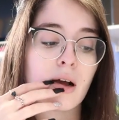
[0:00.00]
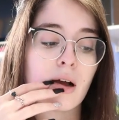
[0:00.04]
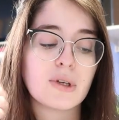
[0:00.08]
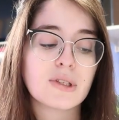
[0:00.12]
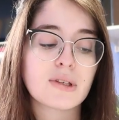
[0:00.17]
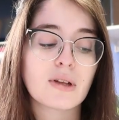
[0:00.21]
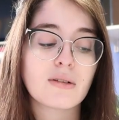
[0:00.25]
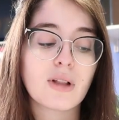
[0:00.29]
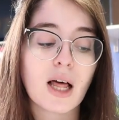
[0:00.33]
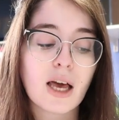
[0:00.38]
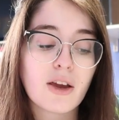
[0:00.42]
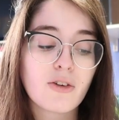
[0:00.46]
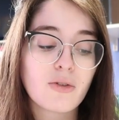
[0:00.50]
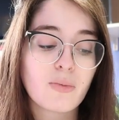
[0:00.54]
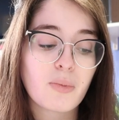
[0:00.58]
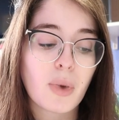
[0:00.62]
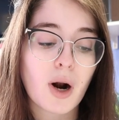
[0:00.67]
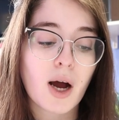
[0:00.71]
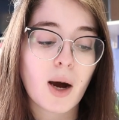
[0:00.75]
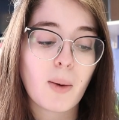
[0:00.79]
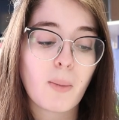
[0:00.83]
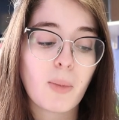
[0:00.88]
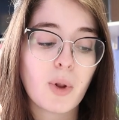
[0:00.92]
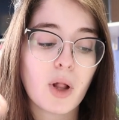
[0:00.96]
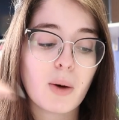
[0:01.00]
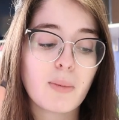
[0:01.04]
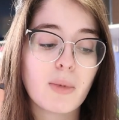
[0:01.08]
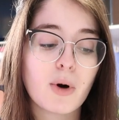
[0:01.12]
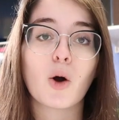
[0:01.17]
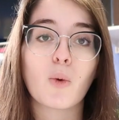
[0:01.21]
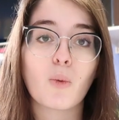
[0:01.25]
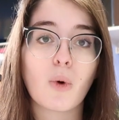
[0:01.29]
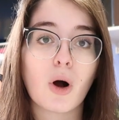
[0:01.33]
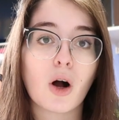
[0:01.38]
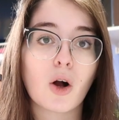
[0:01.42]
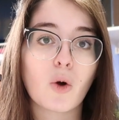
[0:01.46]
is a life problem,
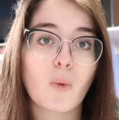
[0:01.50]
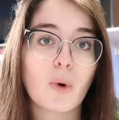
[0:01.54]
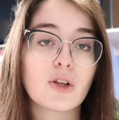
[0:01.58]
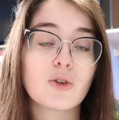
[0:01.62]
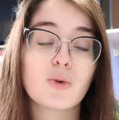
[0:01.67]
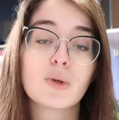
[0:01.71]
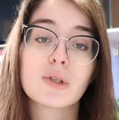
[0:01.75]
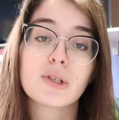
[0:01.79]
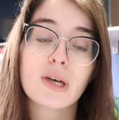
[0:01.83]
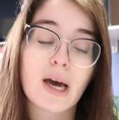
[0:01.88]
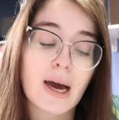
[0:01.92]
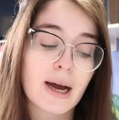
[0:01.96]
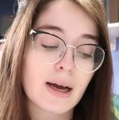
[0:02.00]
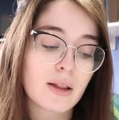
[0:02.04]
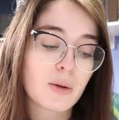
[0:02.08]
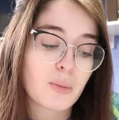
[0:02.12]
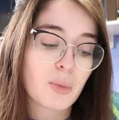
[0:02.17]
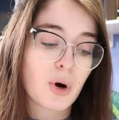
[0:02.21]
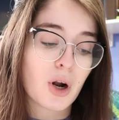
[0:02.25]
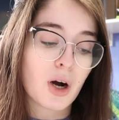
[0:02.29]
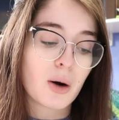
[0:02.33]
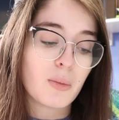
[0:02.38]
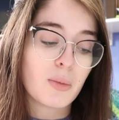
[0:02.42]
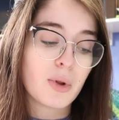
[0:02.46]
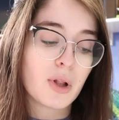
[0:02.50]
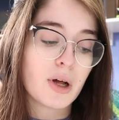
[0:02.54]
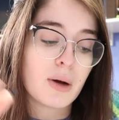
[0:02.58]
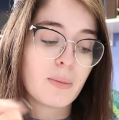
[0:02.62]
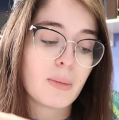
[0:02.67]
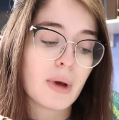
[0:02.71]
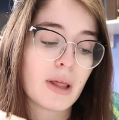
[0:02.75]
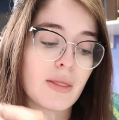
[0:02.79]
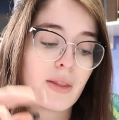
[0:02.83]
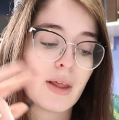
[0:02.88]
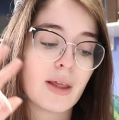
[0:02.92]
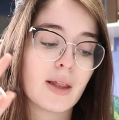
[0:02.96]
a wrong way to attack the
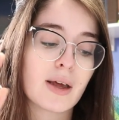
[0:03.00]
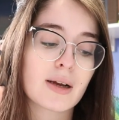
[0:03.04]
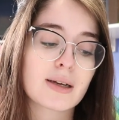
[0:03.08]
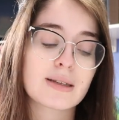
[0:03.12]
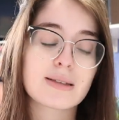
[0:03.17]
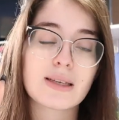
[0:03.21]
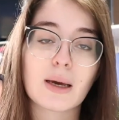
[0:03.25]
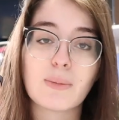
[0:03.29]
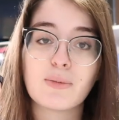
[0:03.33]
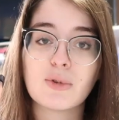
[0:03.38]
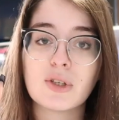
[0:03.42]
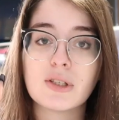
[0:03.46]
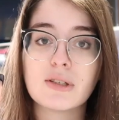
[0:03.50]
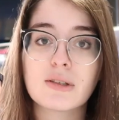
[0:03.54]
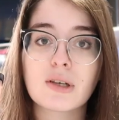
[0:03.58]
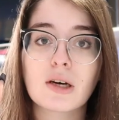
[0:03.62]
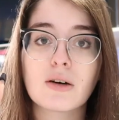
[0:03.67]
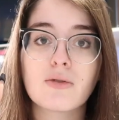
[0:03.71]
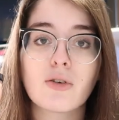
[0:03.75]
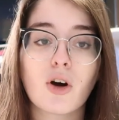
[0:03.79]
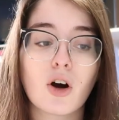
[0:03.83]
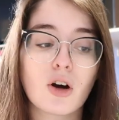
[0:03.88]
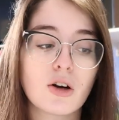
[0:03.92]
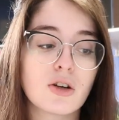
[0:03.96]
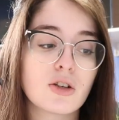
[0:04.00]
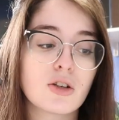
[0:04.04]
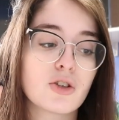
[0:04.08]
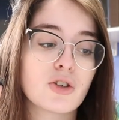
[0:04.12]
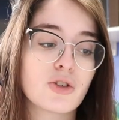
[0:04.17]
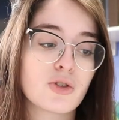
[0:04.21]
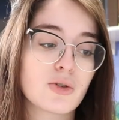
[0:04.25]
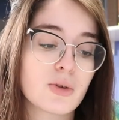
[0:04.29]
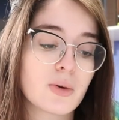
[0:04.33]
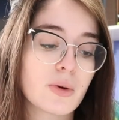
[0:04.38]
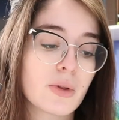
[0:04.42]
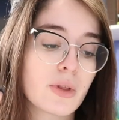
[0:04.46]
problem, and then acceptance of hard
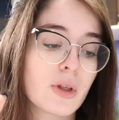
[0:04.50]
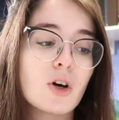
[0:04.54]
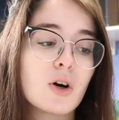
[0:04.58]
truth.